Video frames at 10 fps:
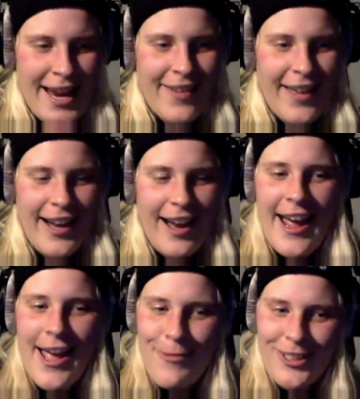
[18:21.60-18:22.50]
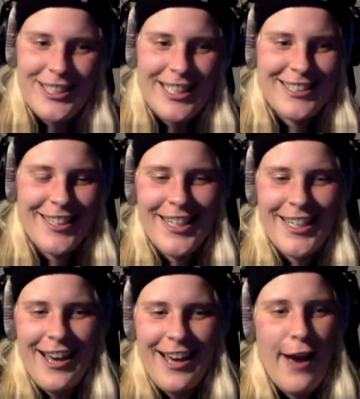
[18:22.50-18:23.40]
like I am on
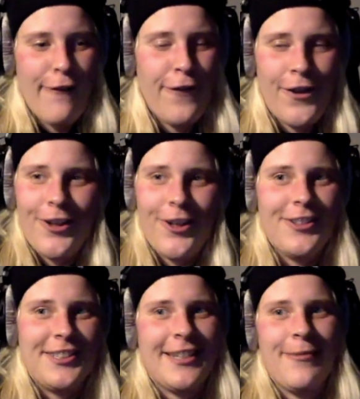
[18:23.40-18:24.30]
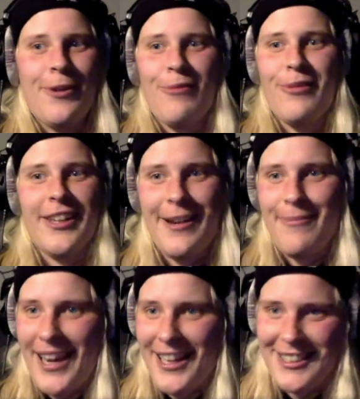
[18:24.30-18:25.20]
TikTok, I follow some really
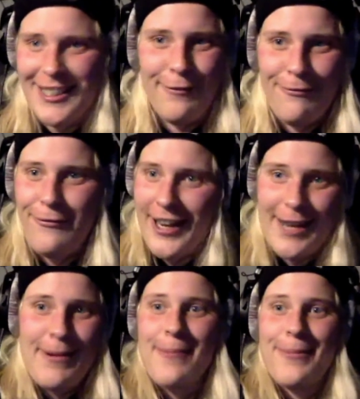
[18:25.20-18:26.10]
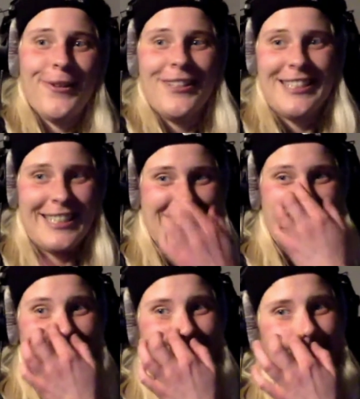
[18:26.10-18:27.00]
amazing funny people on a
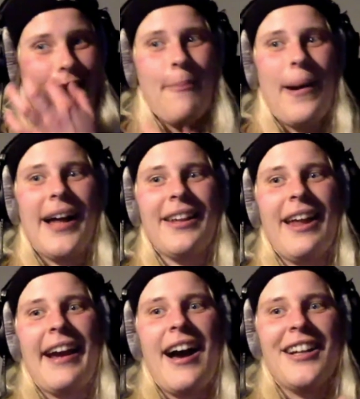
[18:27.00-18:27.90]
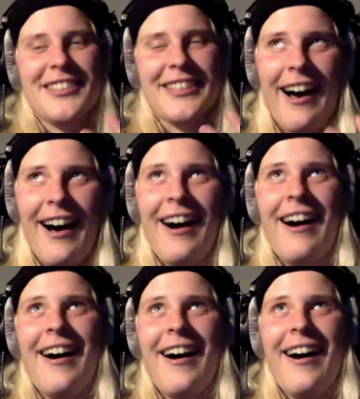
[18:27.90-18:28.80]
TikTok, but like I just
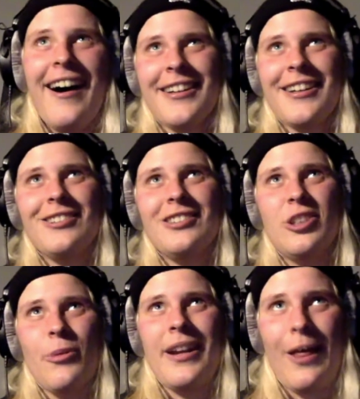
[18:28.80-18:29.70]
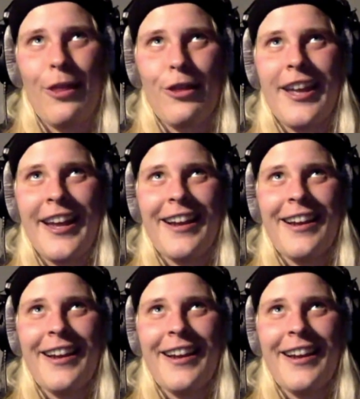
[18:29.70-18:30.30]
can't do another thing.